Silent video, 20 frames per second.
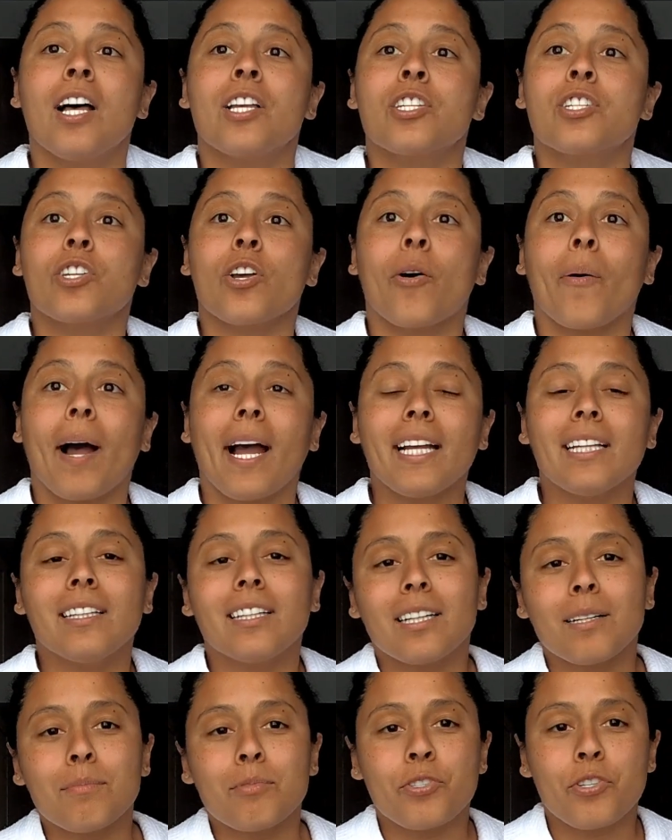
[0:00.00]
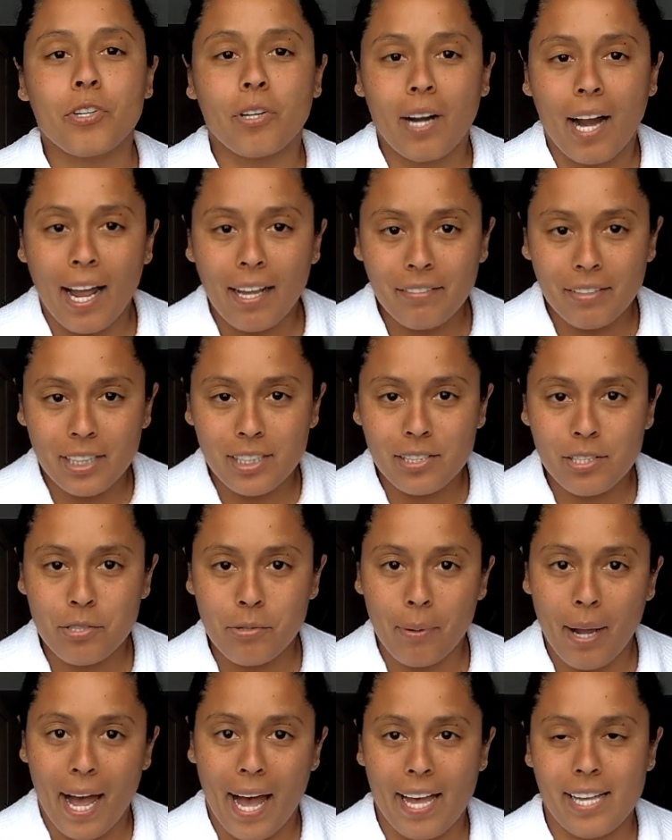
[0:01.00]
So I ended up driving
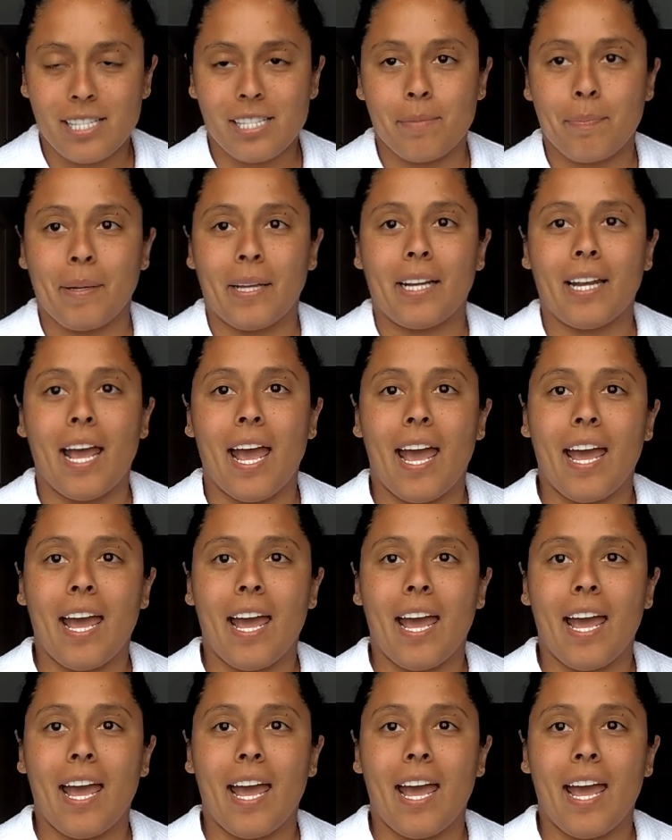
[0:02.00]
to Aspen,